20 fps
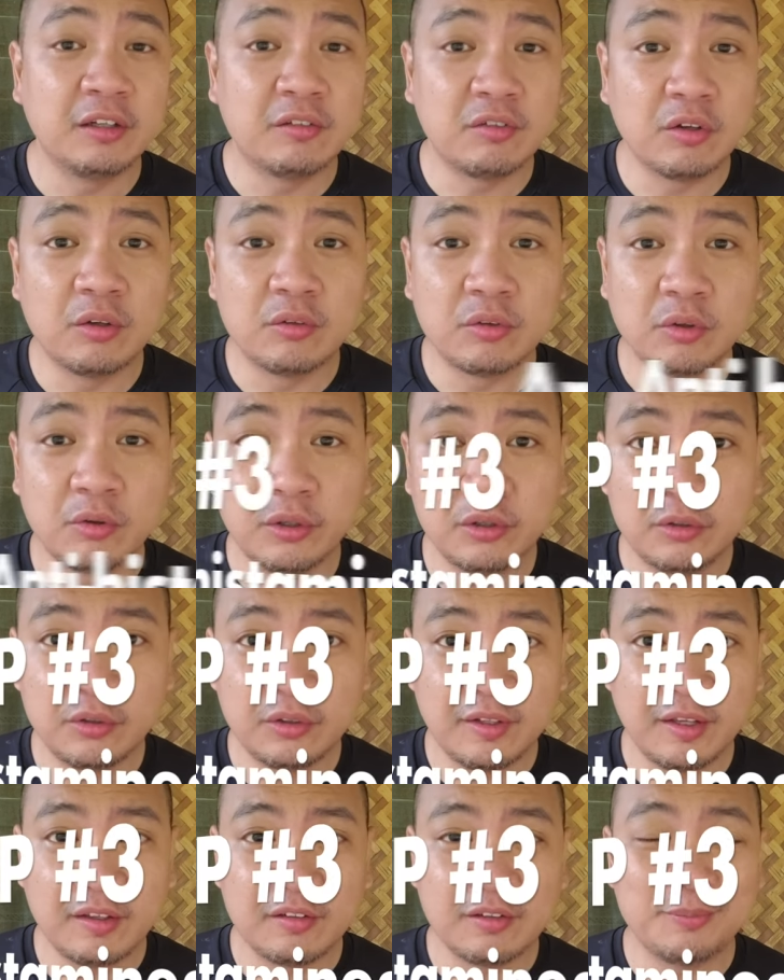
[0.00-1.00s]
it's also good
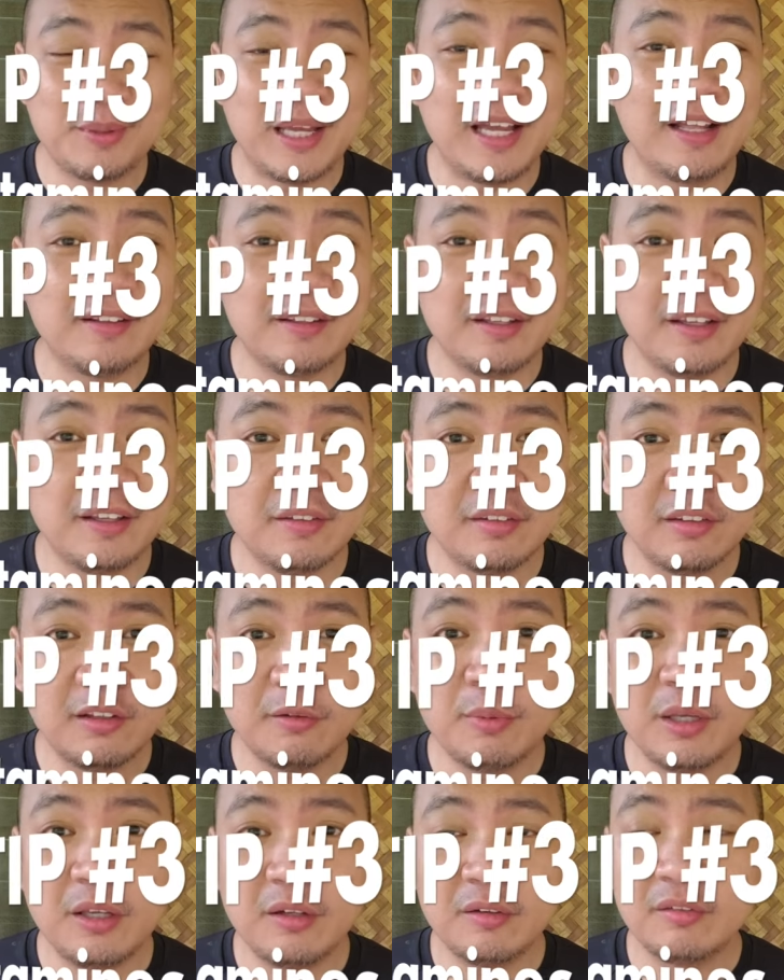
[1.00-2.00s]
to take some
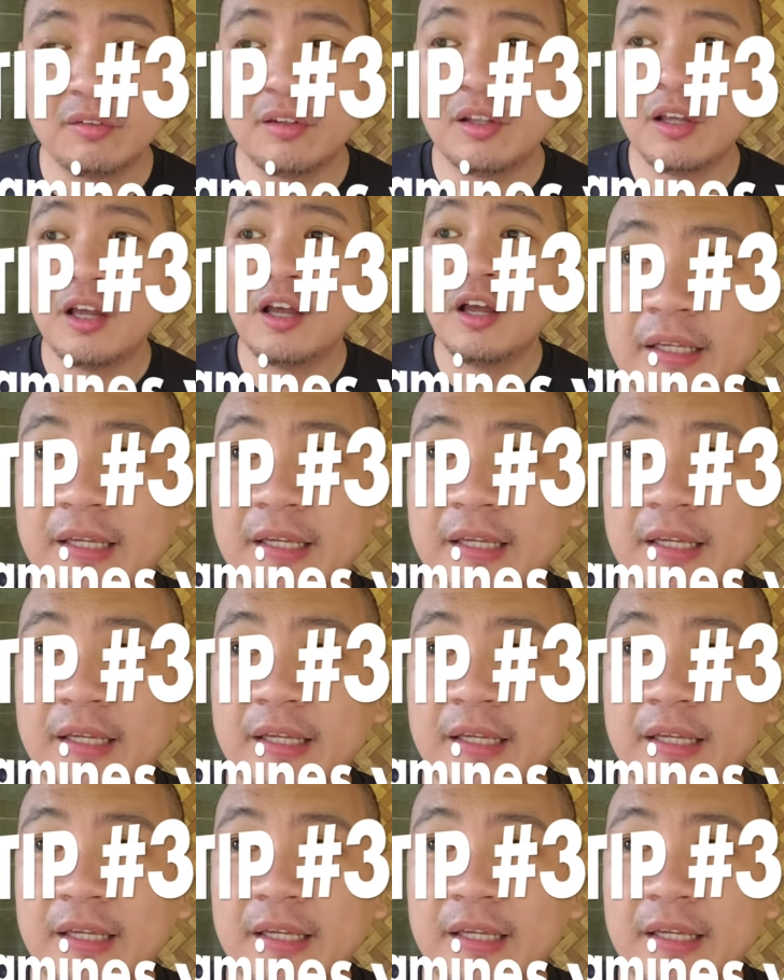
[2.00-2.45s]
antihistamines.